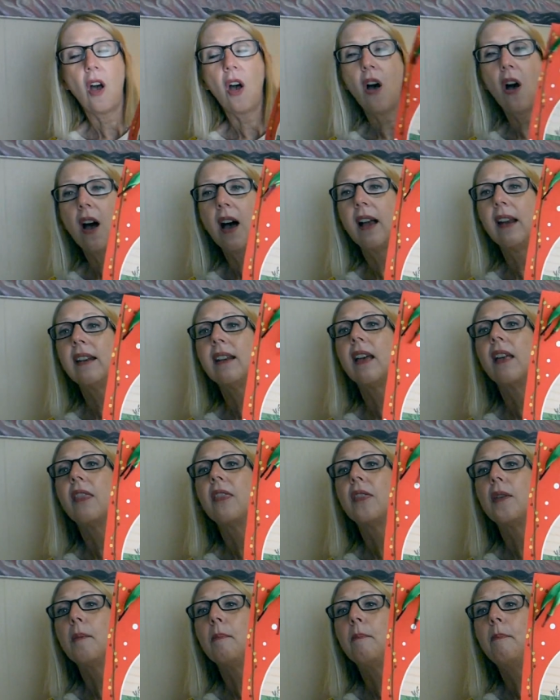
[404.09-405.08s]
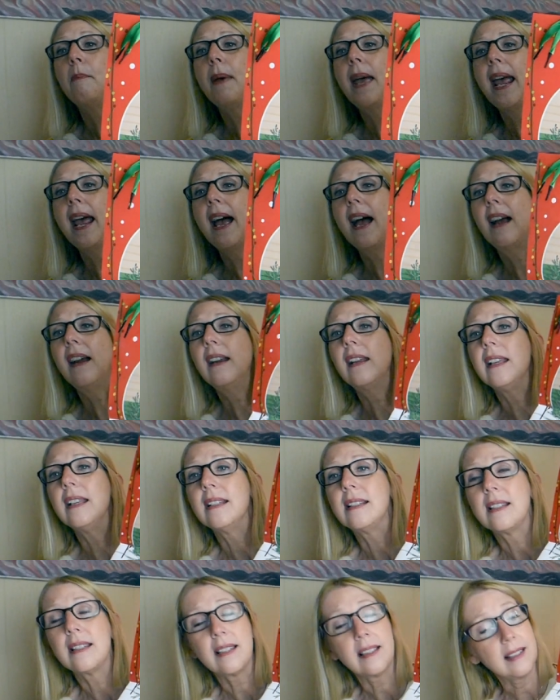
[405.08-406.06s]
on the back,
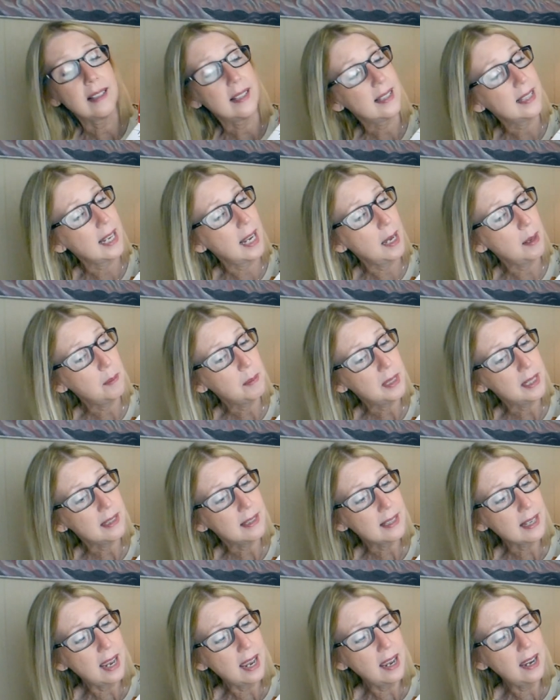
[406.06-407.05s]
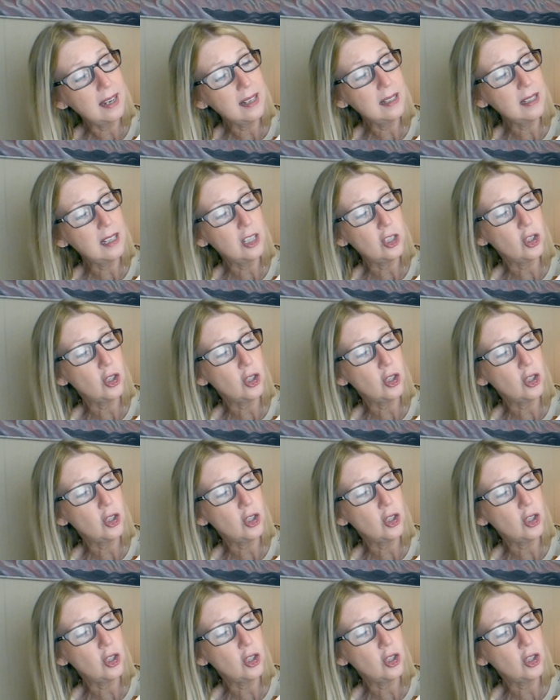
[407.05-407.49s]
it's the same design,